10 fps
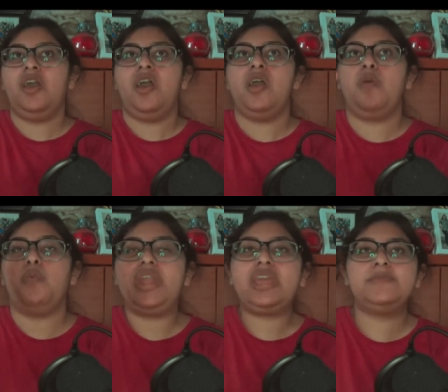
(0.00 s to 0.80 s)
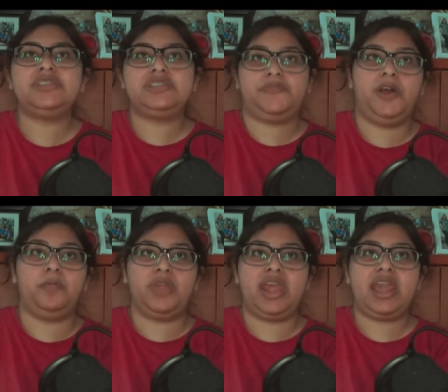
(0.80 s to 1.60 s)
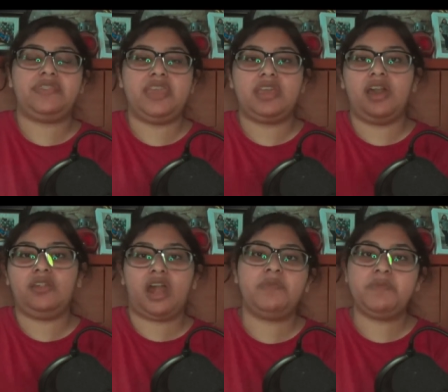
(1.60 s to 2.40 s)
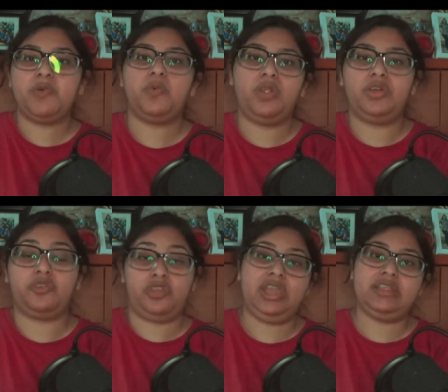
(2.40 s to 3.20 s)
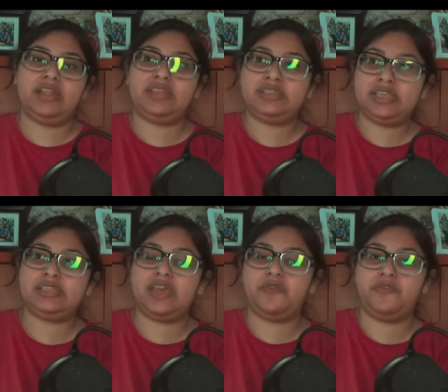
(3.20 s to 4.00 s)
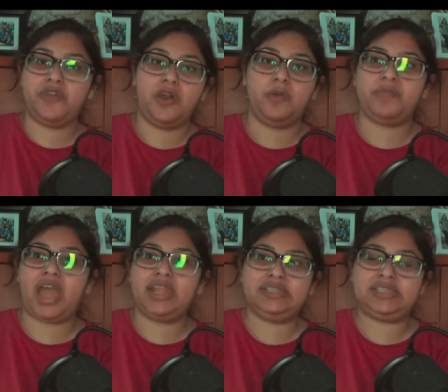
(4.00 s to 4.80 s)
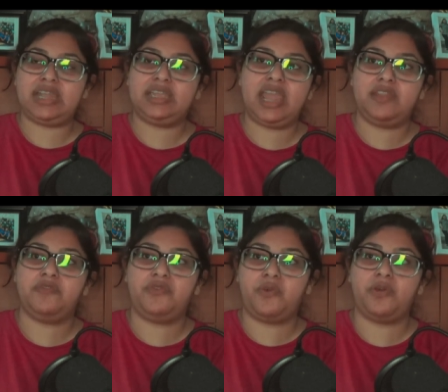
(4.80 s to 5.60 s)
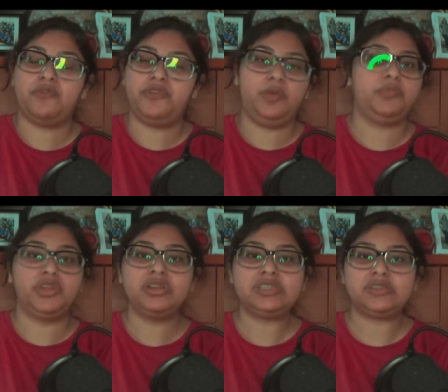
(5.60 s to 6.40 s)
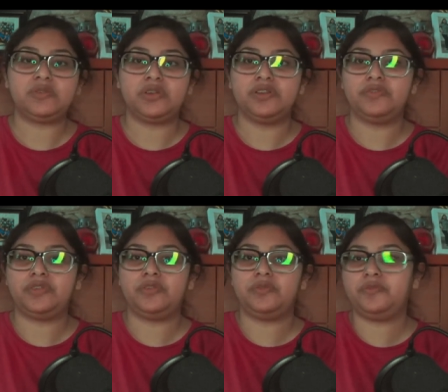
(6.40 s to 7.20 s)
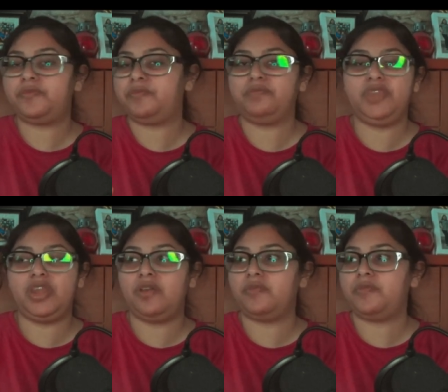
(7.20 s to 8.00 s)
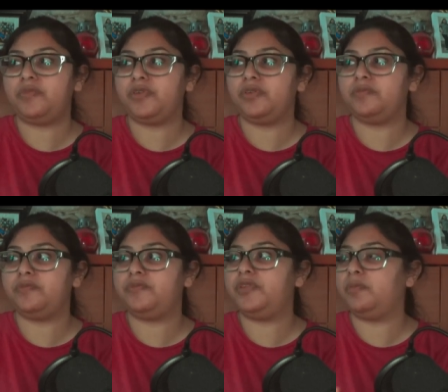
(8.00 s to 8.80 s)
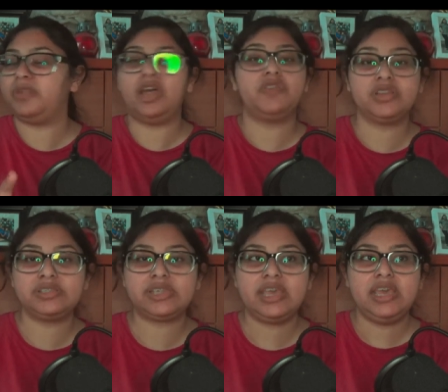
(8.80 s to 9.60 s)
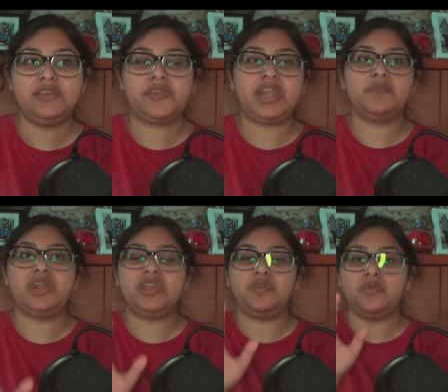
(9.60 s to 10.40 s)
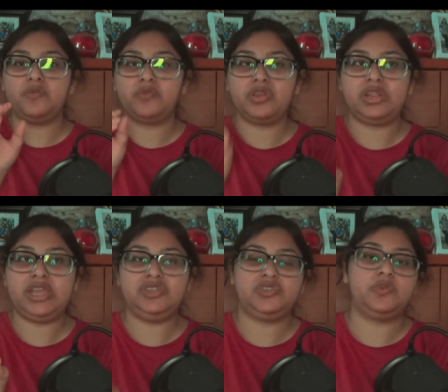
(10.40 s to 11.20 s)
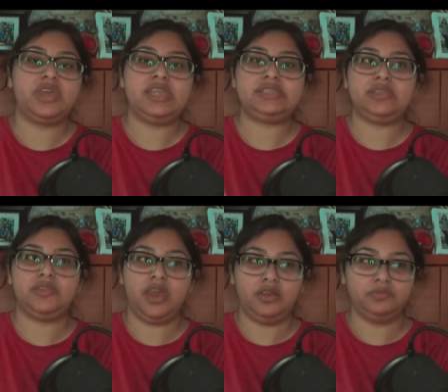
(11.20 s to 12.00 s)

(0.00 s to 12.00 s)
when it comes to this film, right, I think a lot of people will agree that this is a film that is dedicated for film nerds, or for, you know, for film lovers, for anybody who really enjoys, you know,